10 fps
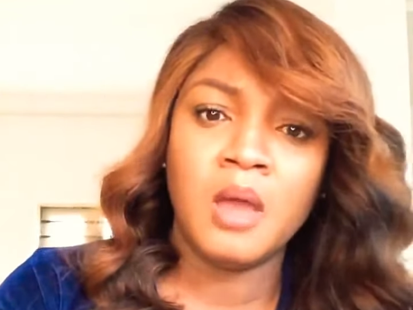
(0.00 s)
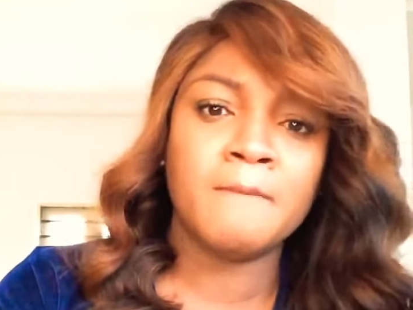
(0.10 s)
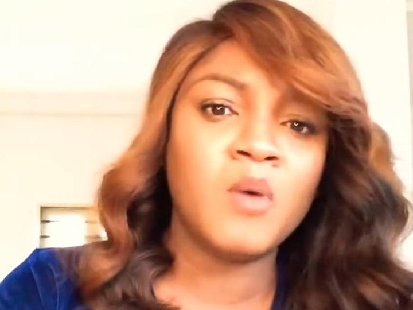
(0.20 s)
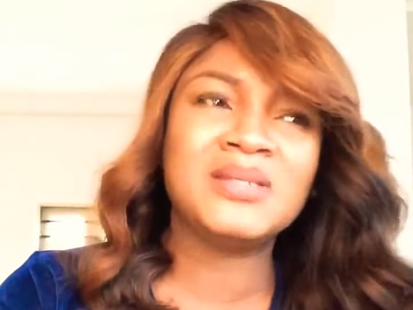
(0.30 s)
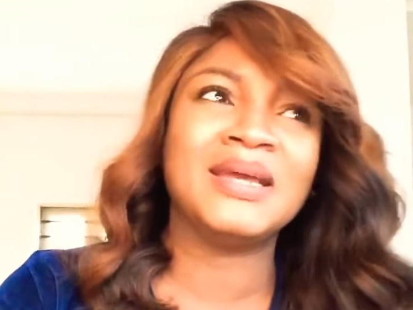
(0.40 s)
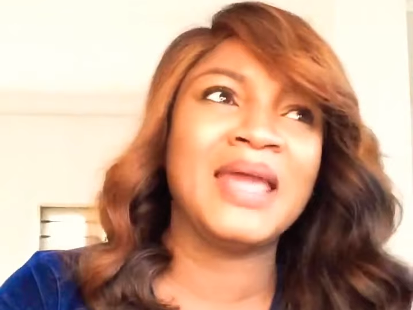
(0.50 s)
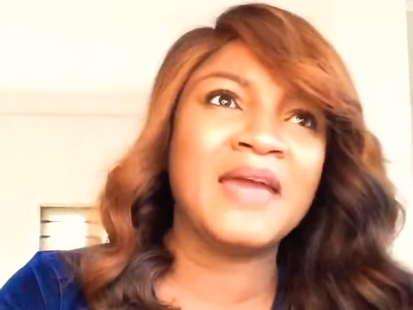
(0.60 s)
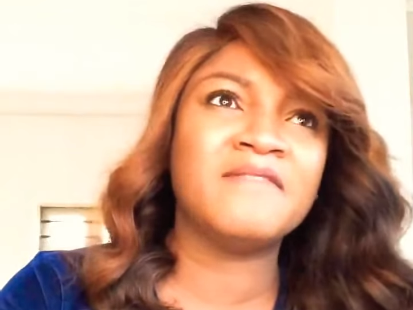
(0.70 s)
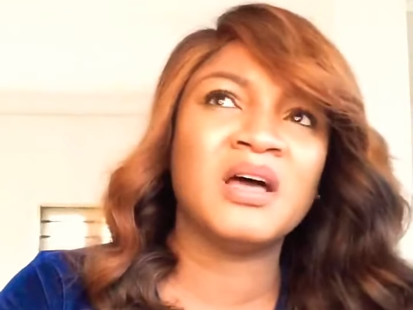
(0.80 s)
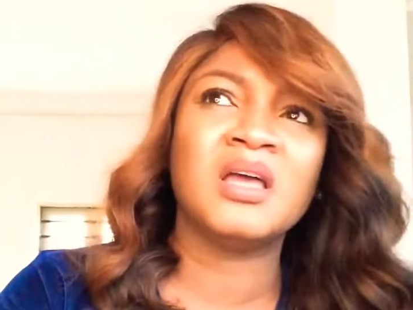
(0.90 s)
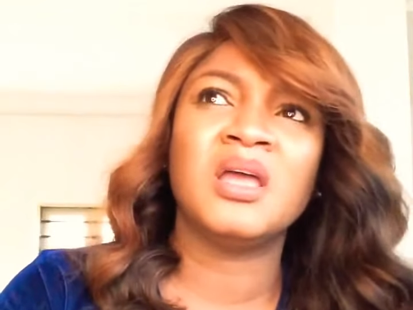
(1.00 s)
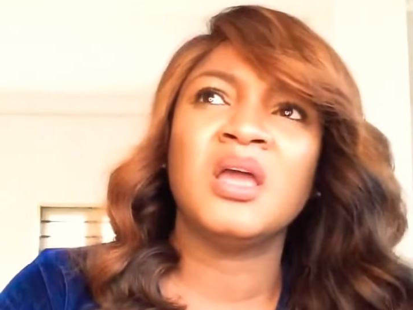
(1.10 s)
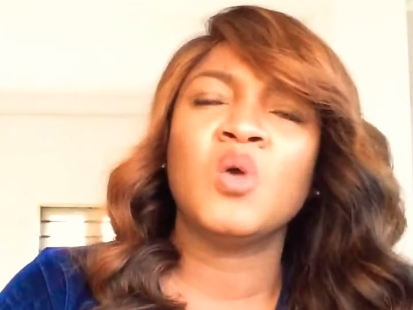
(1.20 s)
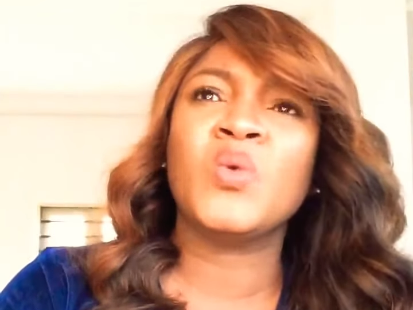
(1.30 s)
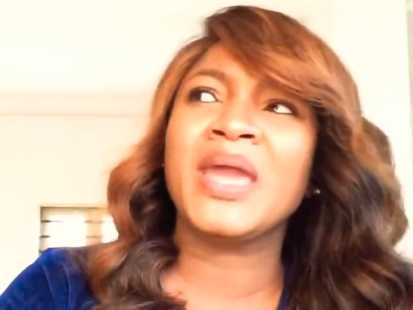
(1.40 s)
More than ever,
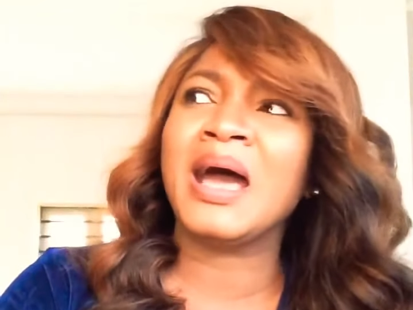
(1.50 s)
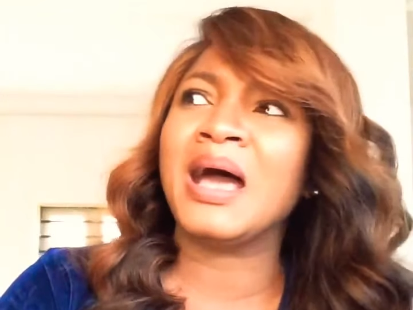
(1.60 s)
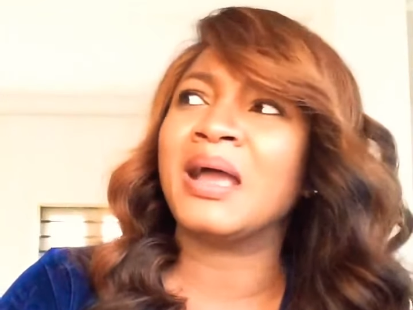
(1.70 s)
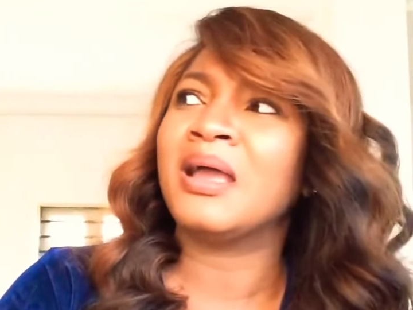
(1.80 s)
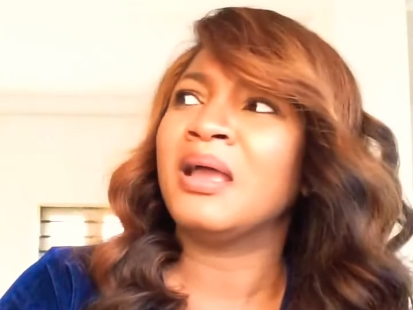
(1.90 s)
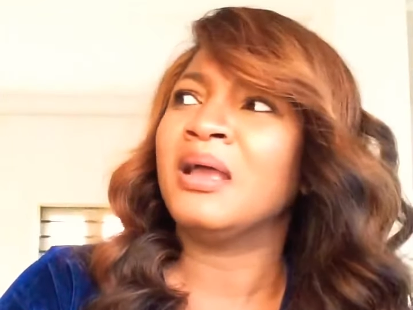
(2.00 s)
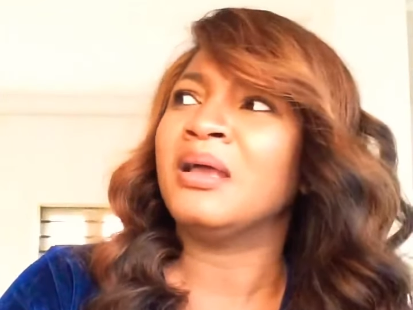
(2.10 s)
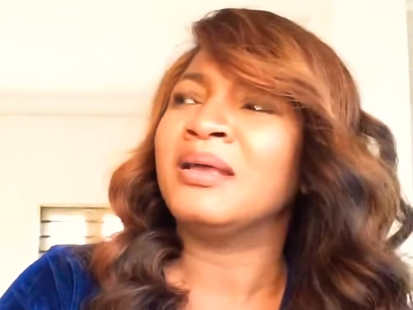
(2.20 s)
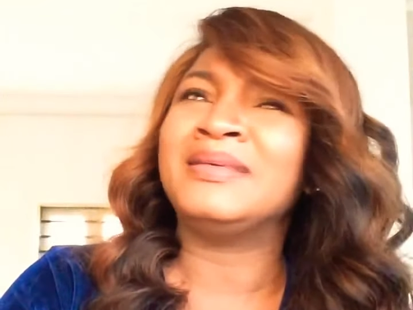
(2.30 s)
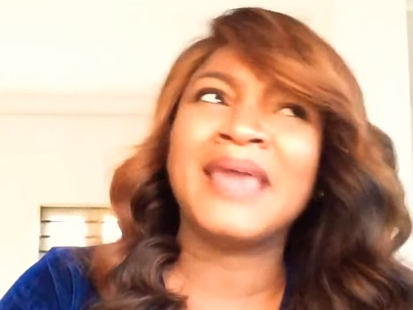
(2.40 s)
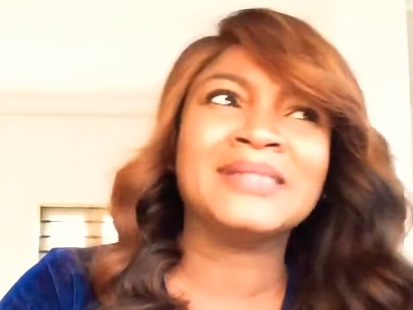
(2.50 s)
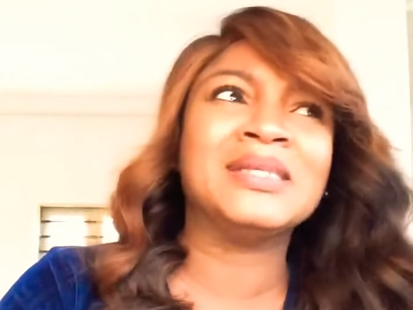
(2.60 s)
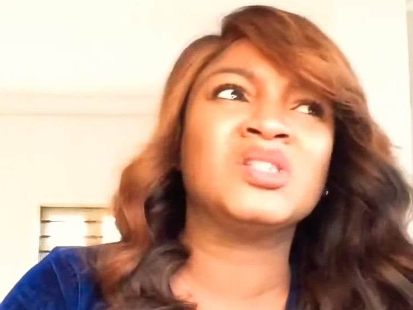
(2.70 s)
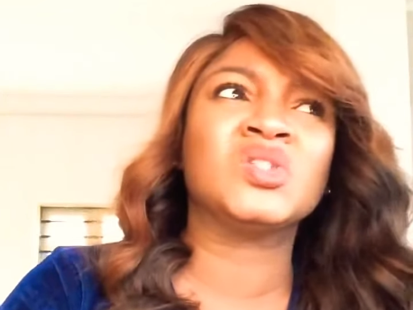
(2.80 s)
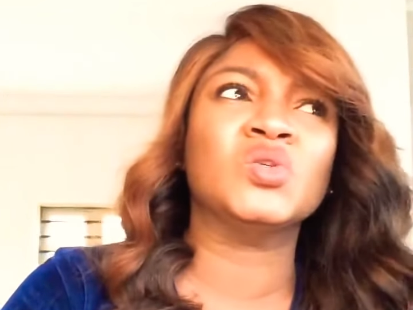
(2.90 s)
we are
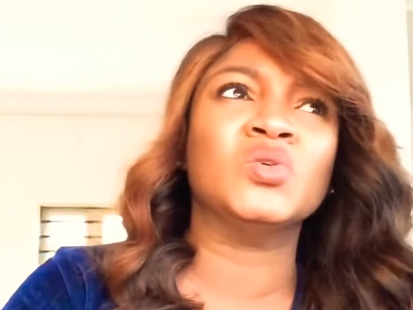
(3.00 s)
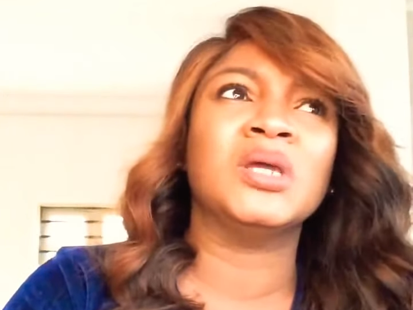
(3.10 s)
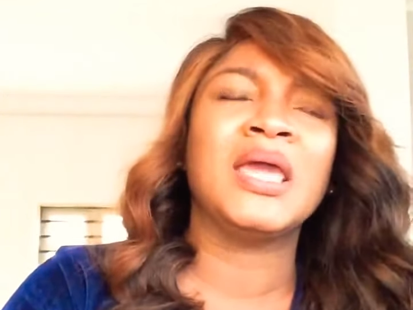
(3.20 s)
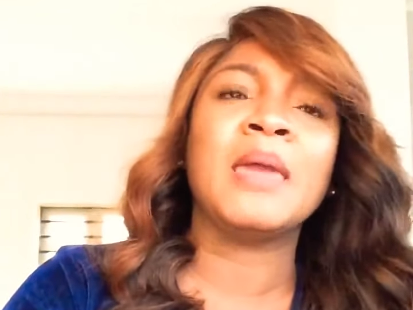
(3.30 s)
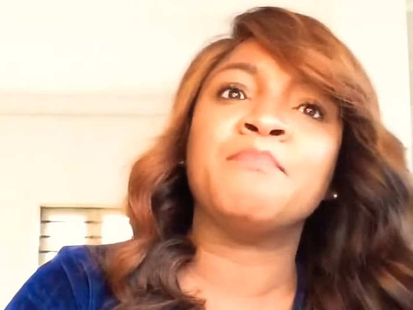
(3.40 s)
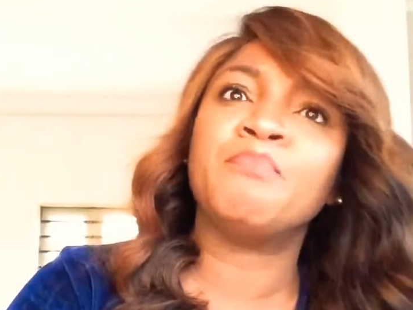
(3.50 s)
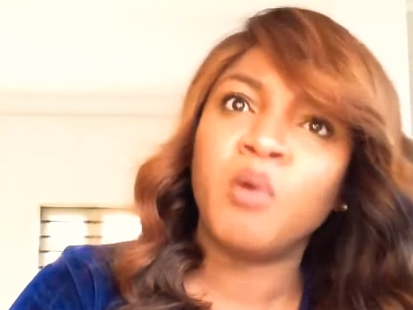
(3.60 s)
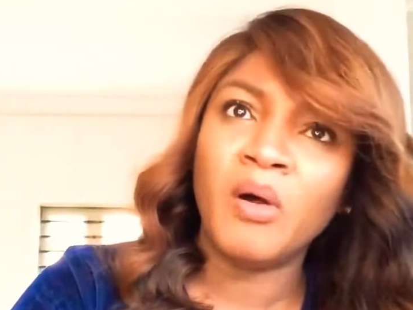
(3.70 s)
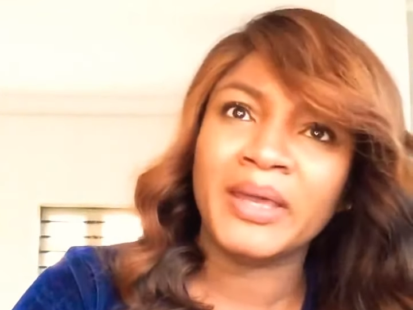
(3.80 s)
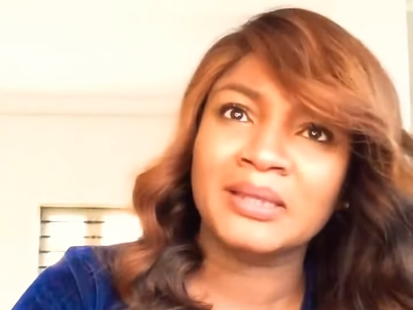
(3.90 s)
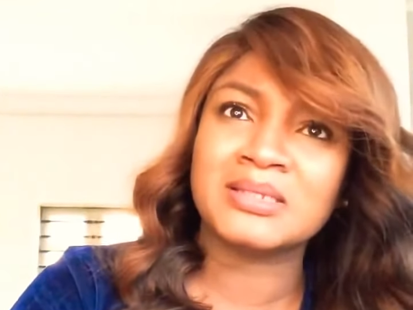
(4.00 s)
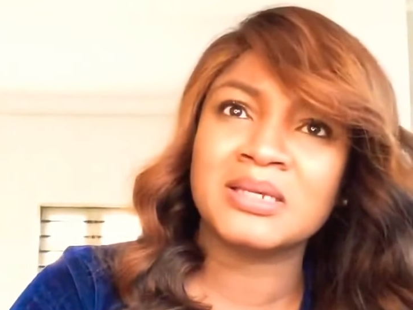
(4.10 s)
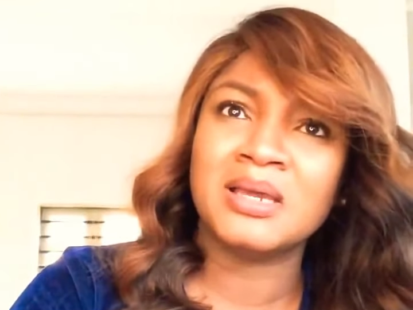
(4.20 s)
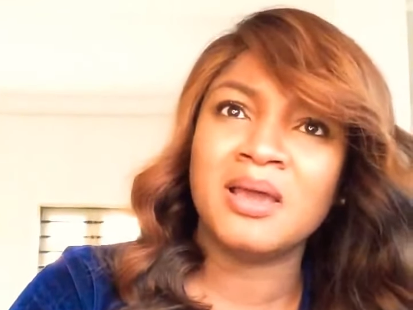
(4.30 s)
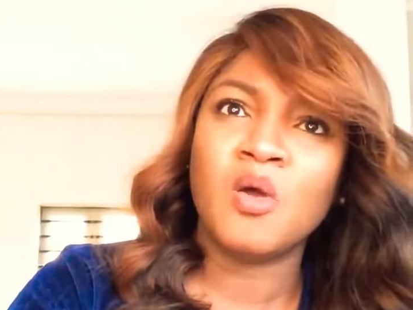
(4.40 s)
getting to a point
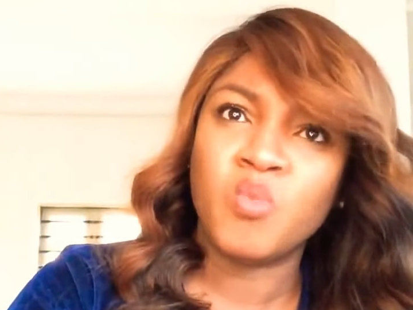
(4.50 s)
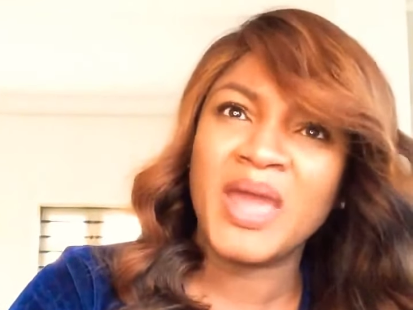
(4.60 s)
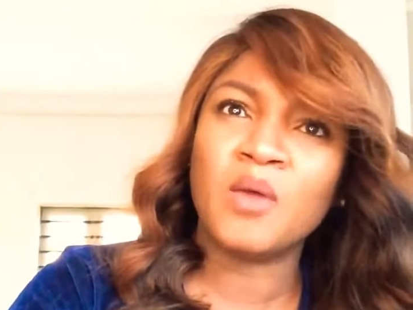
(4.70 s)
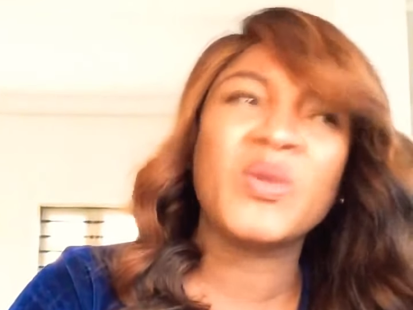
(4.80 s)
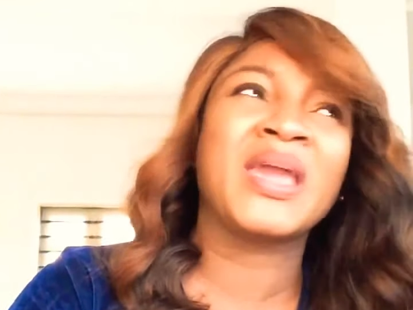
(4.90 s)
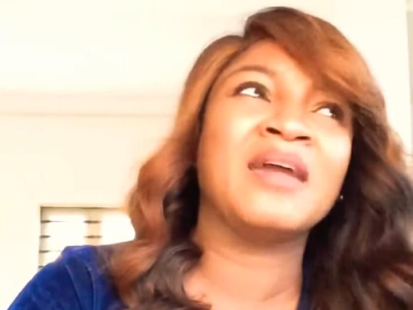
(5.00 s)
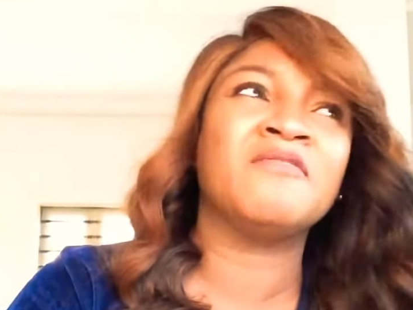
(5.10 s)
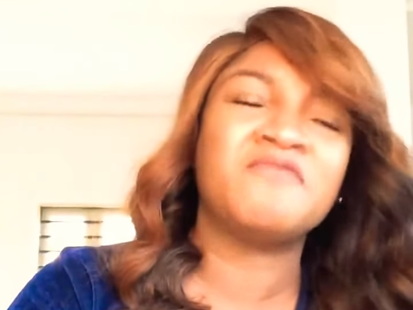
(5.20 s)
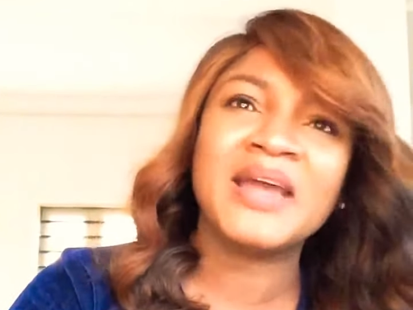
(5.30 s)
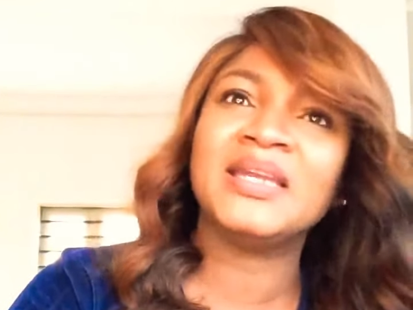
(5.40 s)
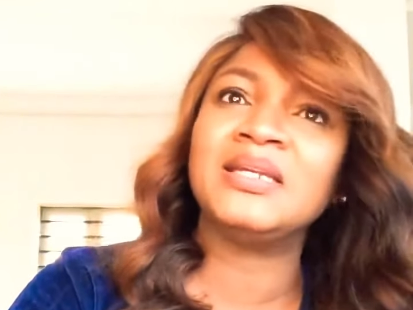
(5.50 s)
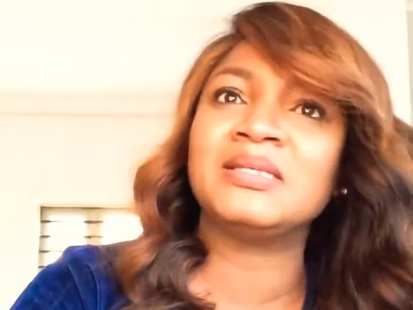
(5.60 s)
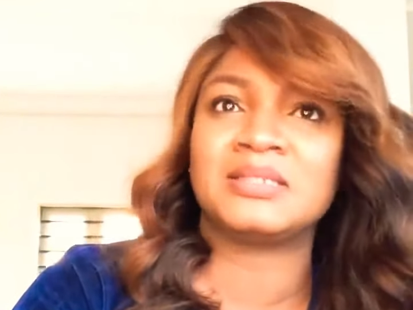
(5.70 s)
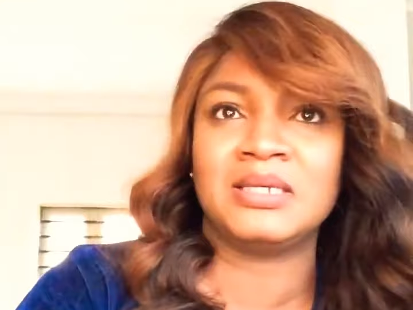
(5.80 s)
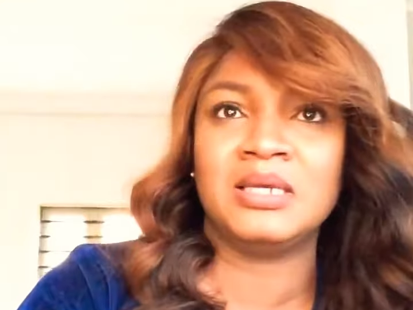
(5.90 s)
where we can finally
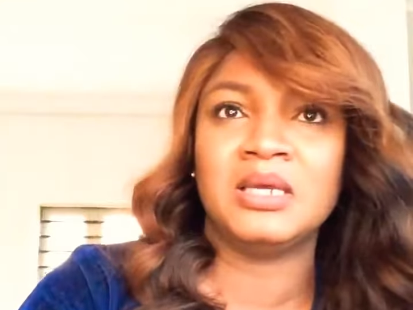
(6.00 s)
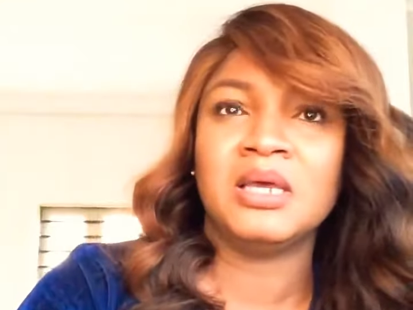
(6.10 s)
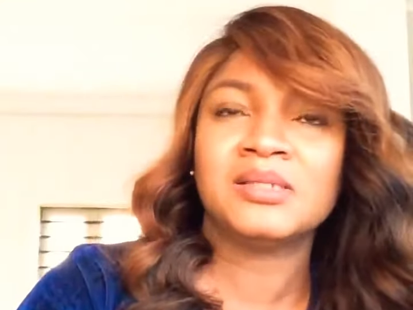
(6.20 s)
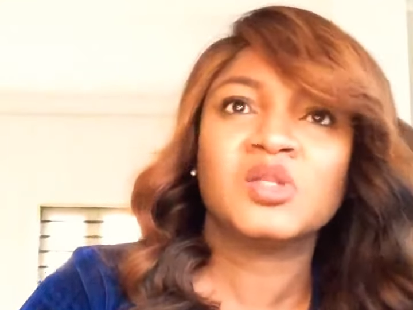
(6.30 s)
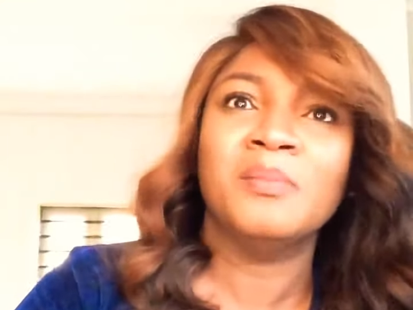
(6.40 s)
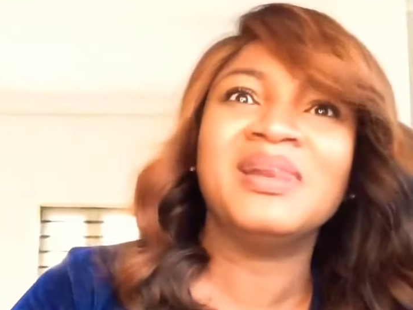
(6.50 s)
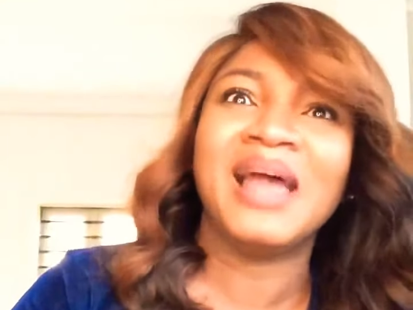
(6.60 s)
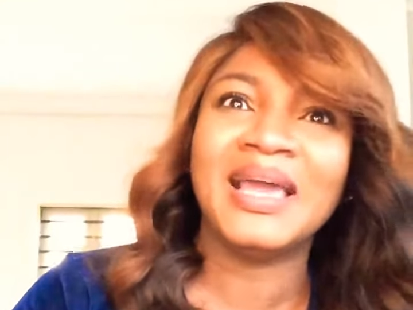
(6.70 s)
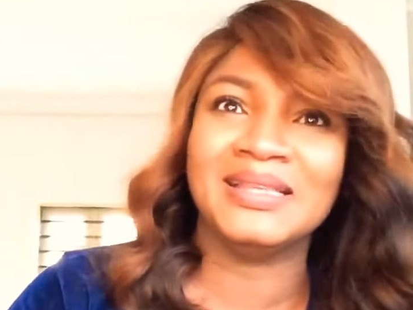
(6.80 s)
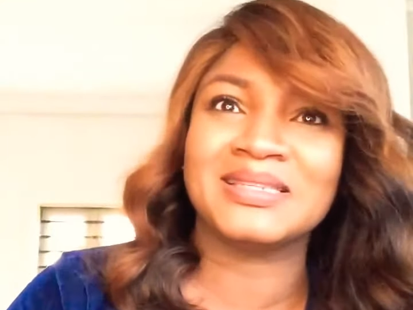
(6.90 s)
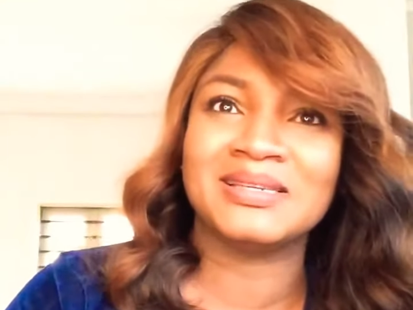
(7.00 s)
see some light.